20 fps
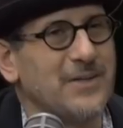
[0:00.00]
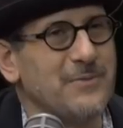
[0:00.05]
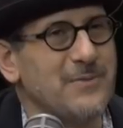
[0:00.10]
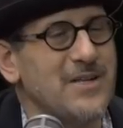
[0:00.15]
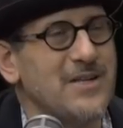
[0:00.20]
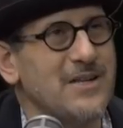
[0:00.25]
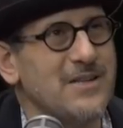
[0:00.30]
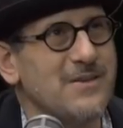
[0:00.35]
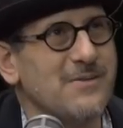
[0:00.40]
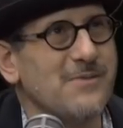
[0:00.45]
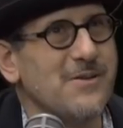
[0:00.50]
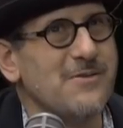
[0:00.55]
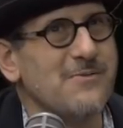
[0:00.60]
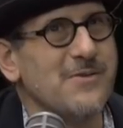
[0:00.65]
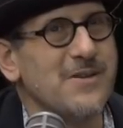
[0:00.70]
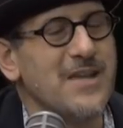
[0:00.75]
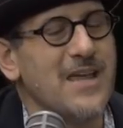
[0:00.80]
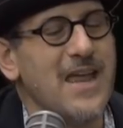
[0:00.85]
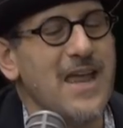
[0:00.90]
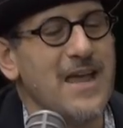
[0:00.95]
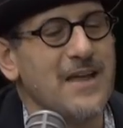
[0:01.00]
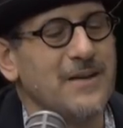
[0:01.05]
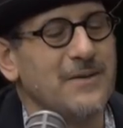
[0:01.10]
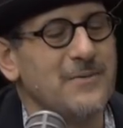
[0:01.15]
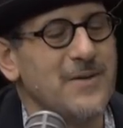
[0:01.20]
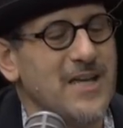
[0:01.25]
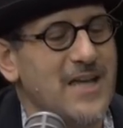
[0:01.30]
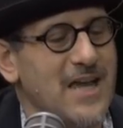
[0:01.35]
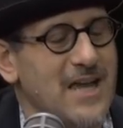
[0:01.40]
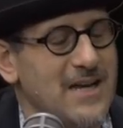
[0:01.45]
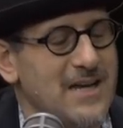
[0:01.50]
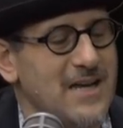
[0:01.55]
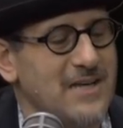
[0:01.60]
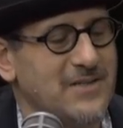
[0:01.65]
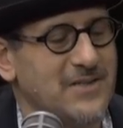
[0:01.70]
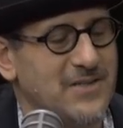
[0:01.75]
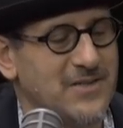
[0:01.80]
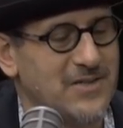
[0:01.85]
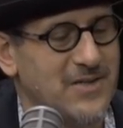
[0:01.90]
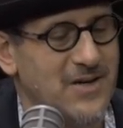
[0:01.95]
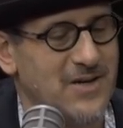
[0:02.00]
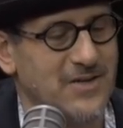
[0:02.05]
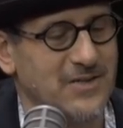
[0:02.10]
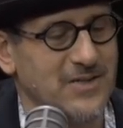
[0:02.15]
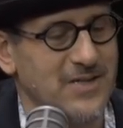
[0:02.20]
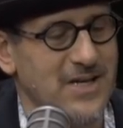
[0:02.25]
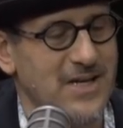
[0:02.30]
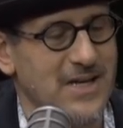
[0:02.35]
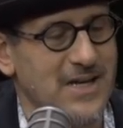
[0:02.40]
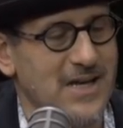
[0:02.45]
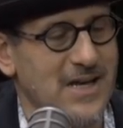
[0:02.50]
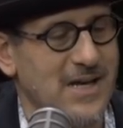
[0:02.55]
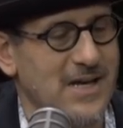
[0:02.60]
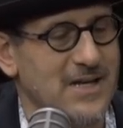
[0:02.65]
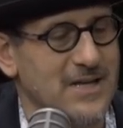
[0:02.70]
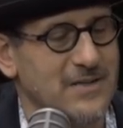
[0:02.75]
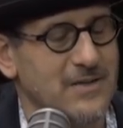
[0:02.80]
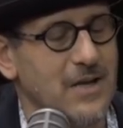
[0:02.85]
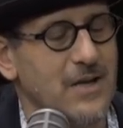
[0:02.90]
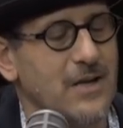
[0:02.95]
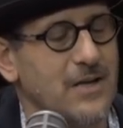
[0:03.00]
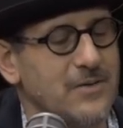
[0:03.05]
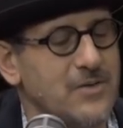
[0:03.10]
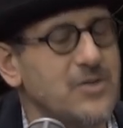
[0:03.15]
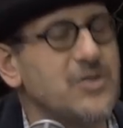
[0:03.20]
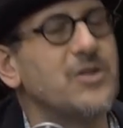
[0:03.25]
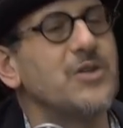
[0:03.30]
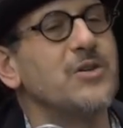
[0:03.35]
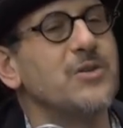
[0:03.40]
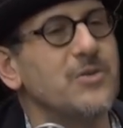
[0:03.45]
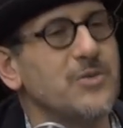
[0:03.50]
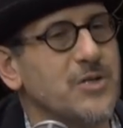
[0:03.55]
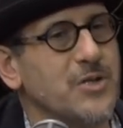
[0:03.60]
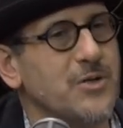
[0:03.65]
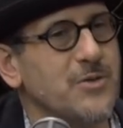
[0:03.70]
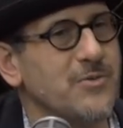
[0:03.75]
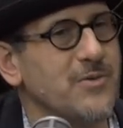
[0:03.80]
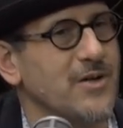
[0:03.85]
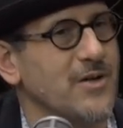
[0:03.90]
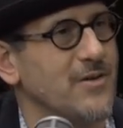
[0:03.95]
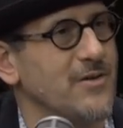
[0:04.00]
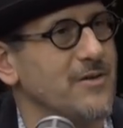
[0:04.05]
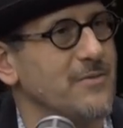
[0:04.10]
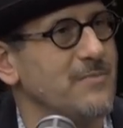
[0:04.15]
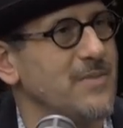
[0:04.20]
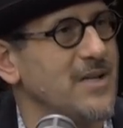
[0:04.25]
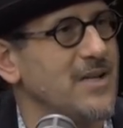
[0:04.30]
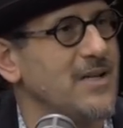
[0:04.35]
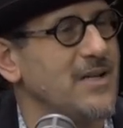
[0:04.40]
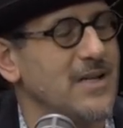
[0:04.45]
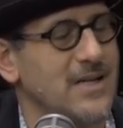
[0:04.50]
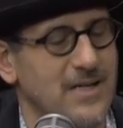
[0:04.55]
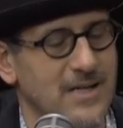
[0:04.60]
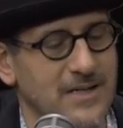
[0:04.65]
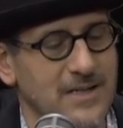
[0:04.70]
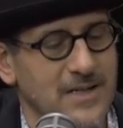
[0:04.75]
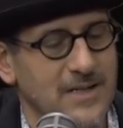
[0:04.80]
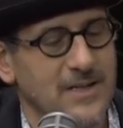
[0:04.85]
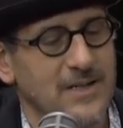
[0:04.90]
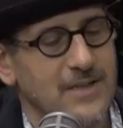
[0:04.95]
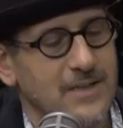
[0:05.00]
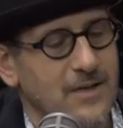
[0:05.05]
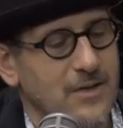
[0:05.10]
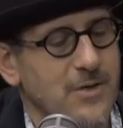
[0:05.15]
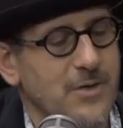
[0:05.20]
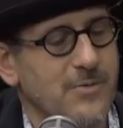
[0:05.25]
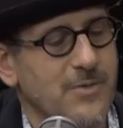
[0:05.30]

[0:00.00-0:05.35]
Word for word: We we can't we can't necessarily uh, uh, choose who we're going to be uh, who